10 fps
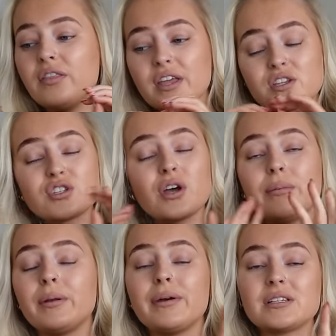There's so
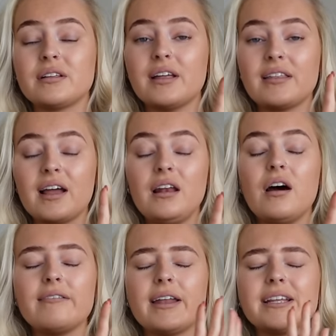many bits on there that I
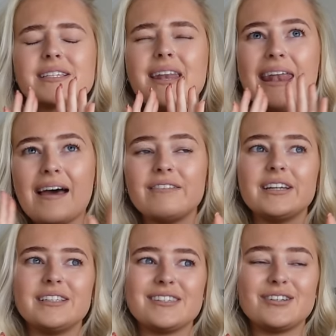love and it's never
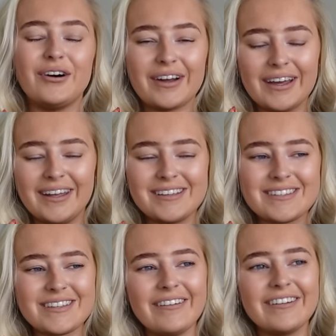in stock and it's
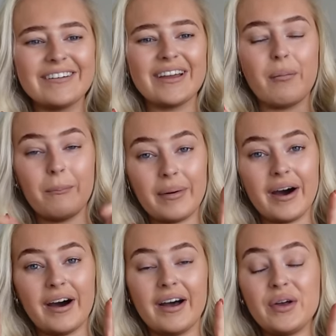so annoying,
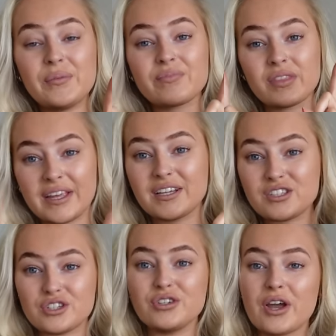but things
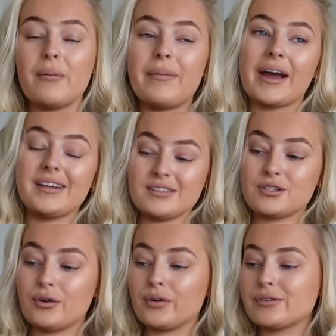do come back in
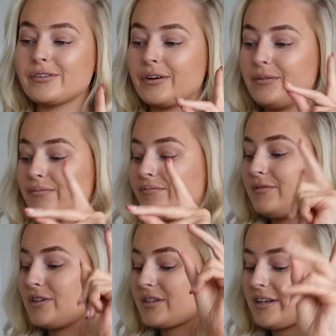stock, so
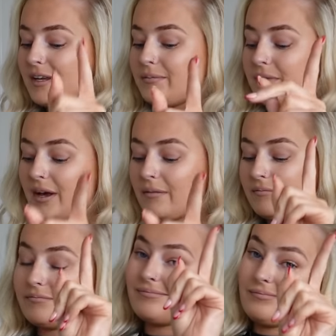just keep that
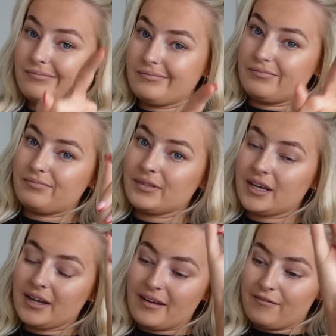
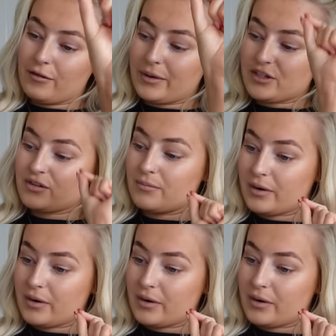information in